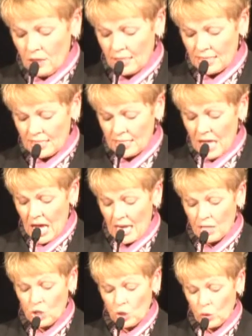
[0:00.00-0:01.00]
This
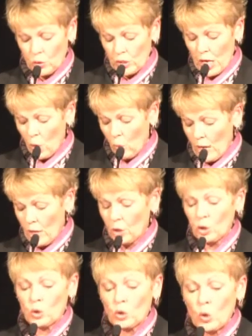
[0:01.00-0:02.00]
slide shows how well
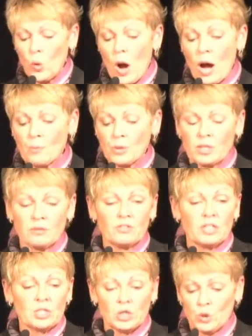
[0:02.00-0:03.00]
your
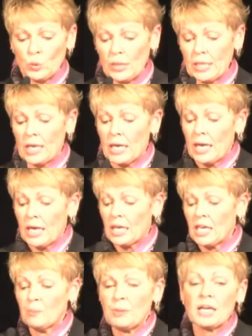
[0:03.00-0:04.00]
cooperative is doing in
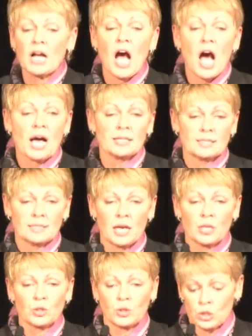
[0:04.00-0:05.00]
keeping costs
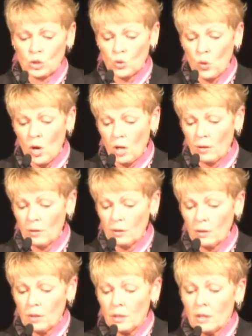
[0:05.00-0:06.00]
under control.
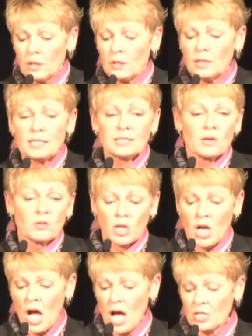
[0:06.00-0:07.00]
These are the
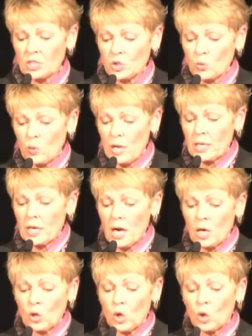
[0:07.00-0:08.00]
costs to run
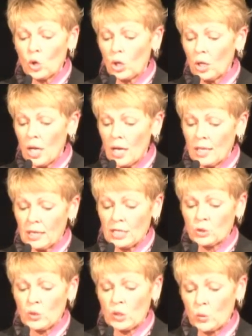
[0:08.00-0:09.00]
our local
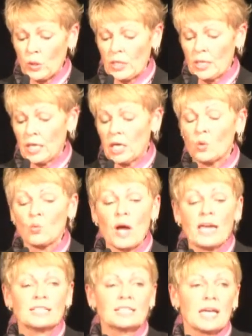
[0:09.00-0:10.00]
electric grid in
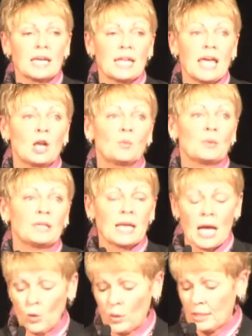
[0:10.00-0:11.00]
Wright and Hennepin
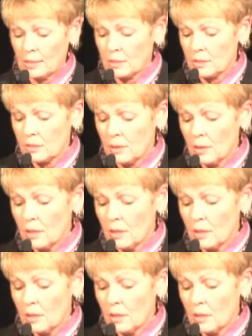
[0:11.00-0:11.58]
counties.